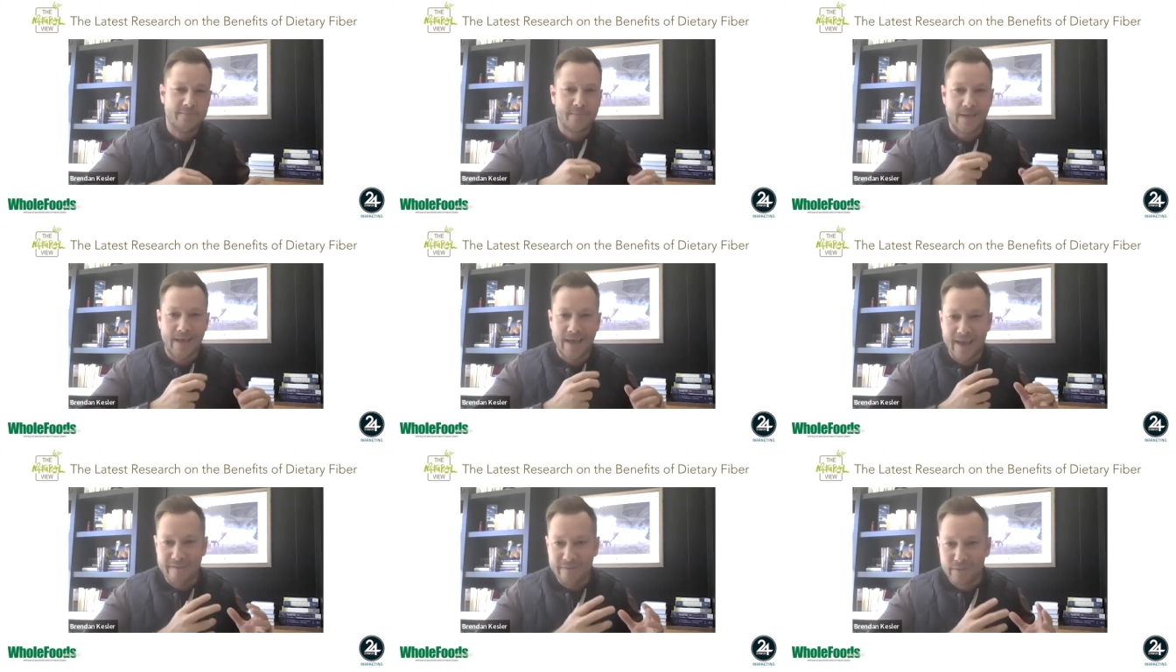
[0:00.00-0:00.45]

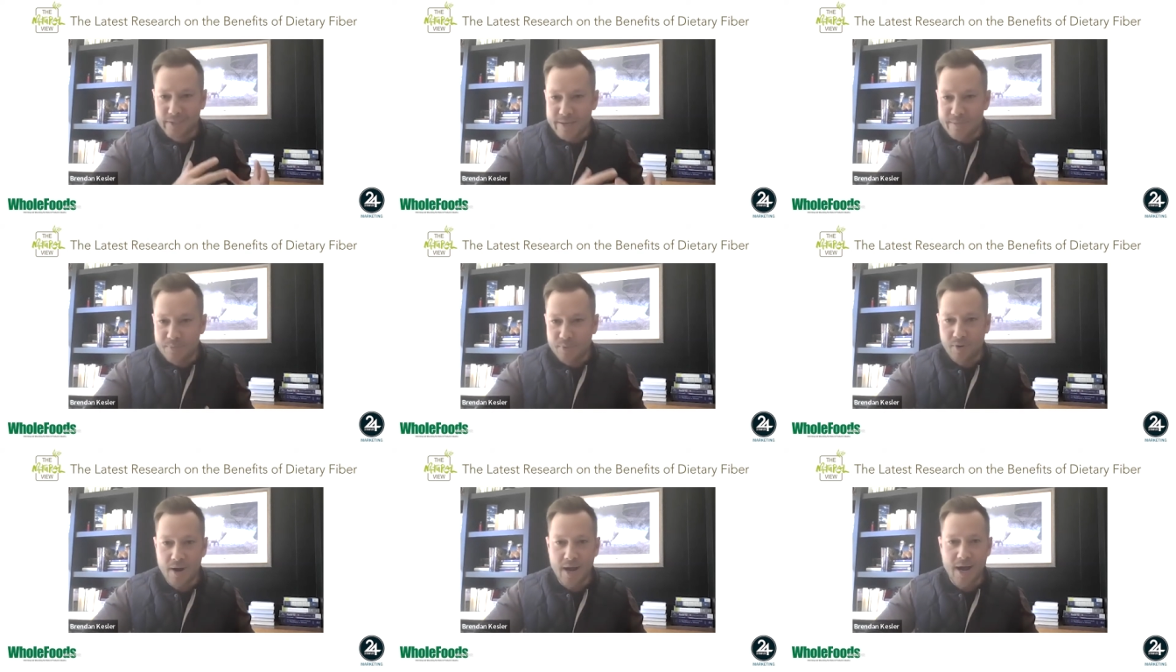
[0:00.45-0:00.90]
heavily
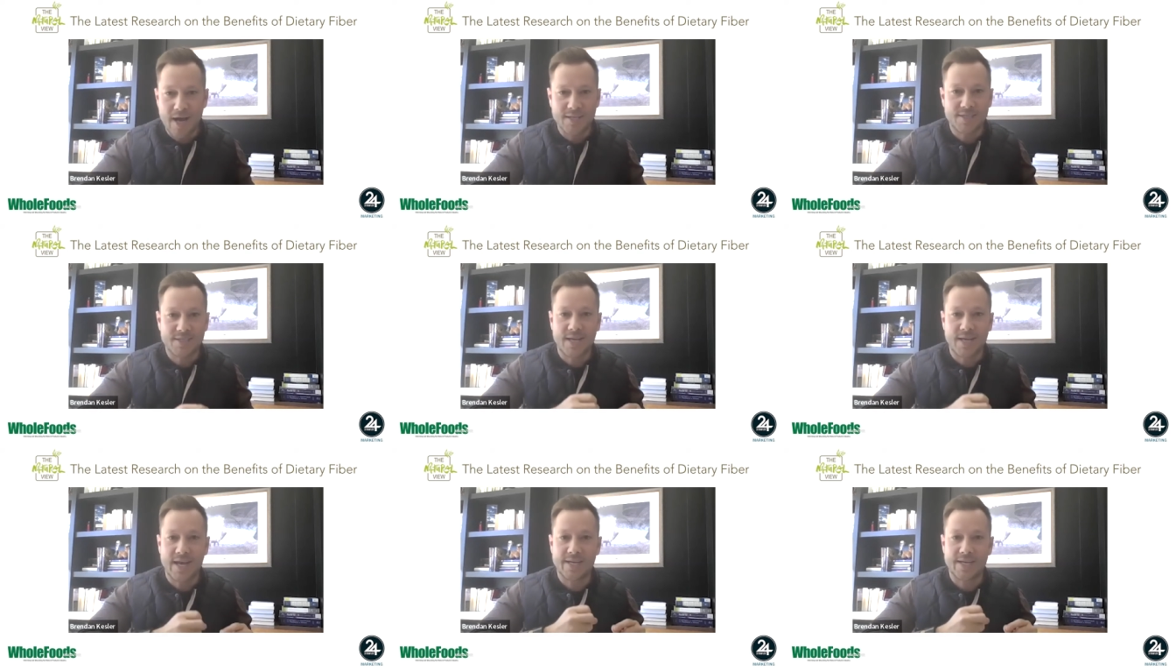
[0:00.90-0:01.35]

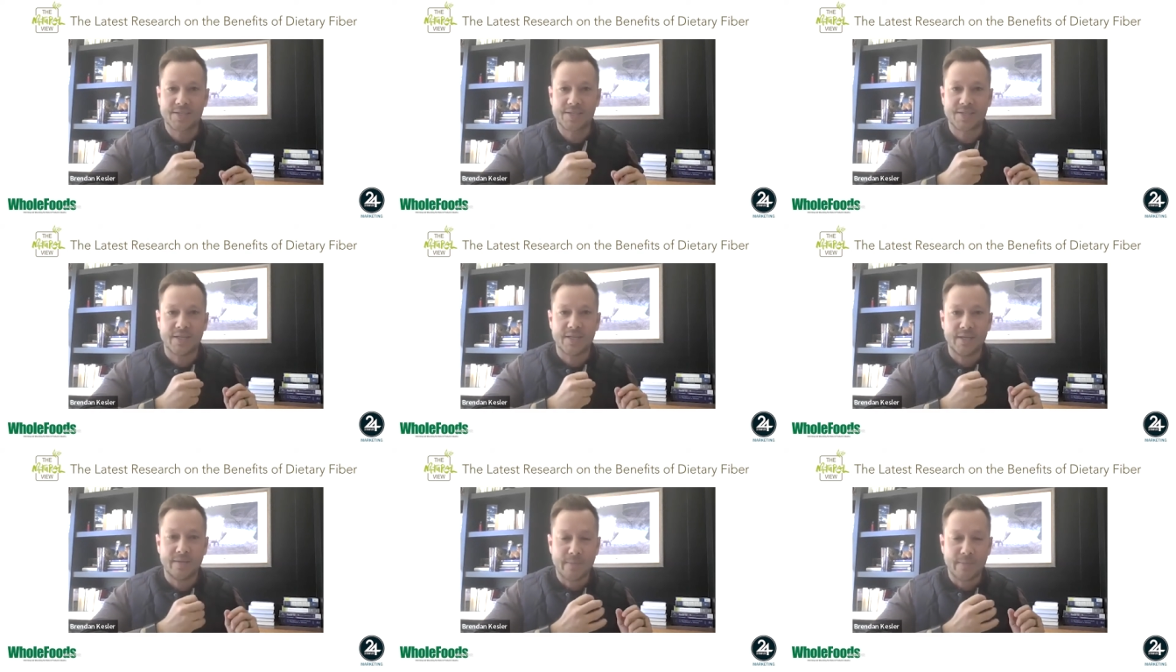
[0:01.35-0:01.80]

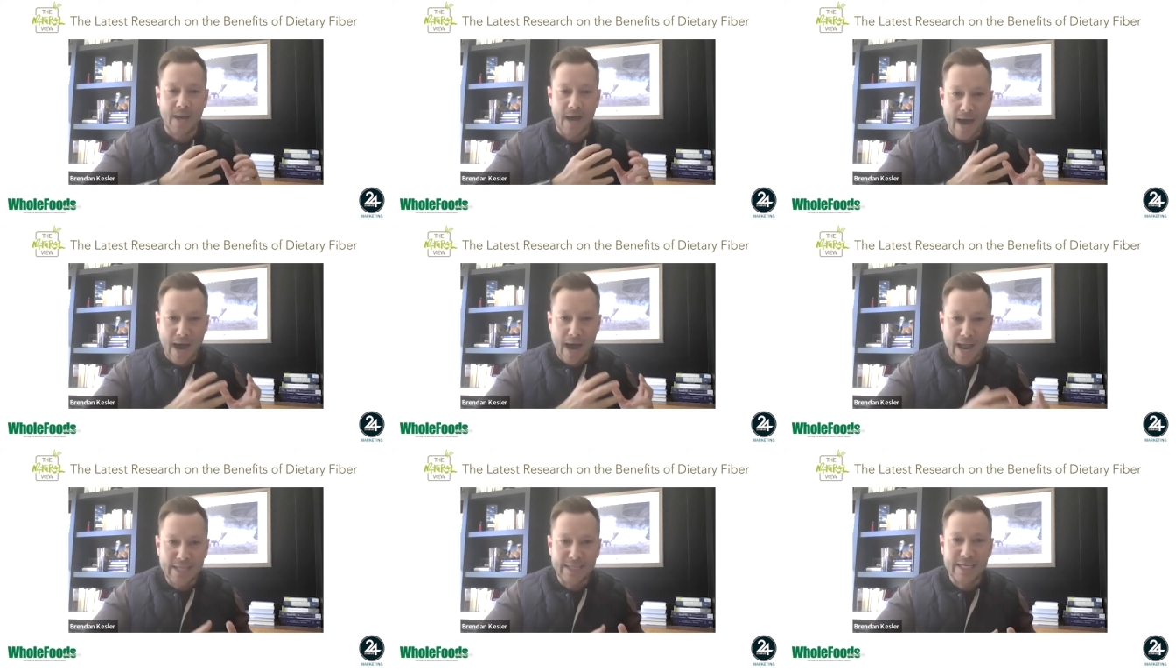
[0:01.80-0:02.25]
processed,
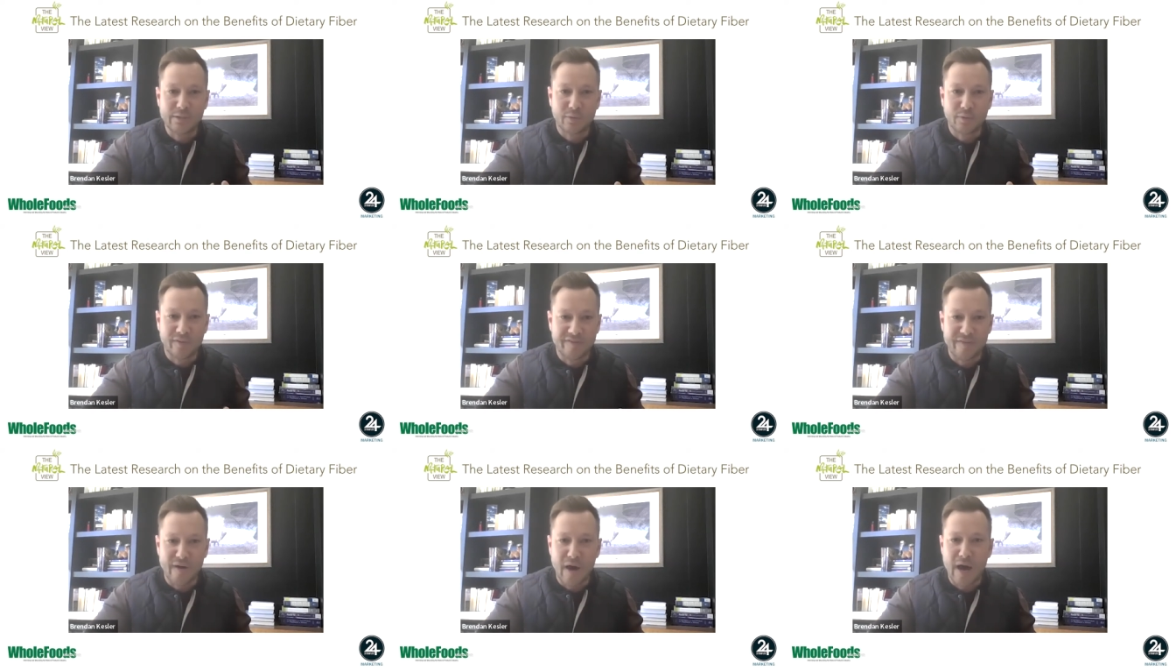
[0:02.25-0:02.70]
highly
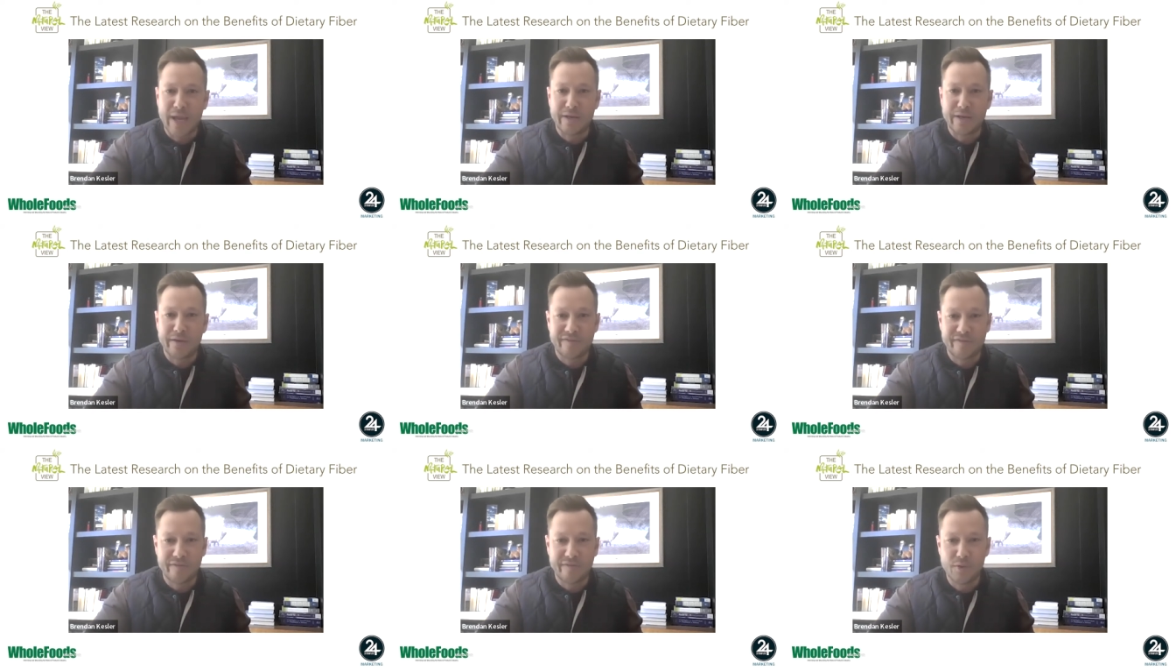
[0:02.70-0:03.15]

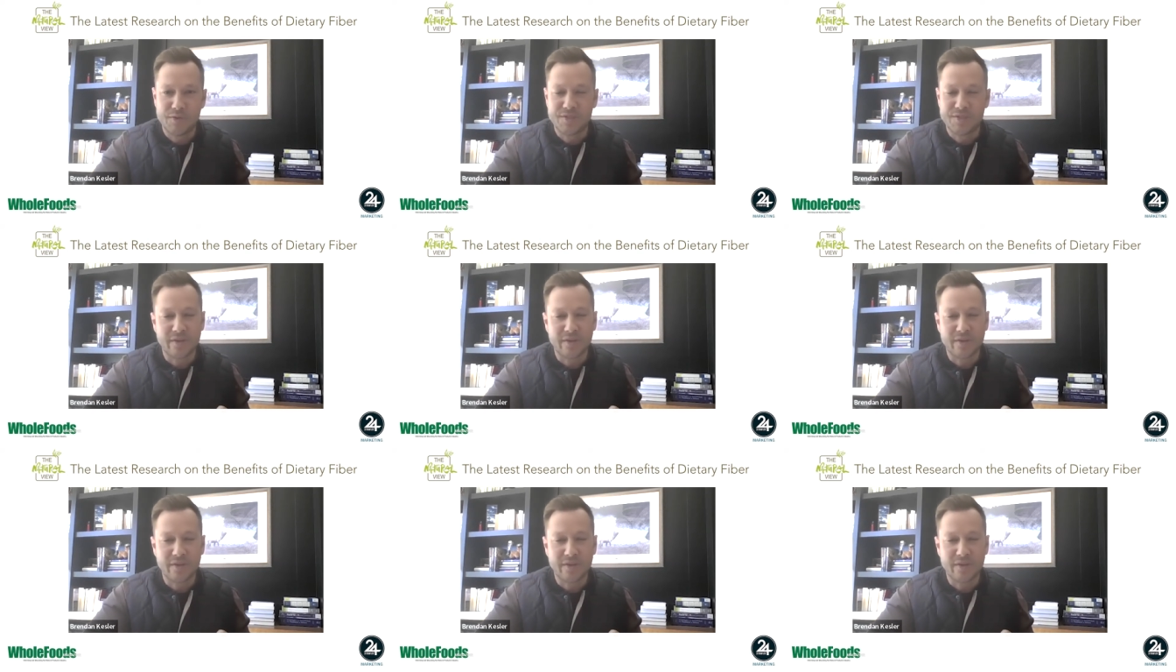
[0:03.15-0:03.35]
refined foods.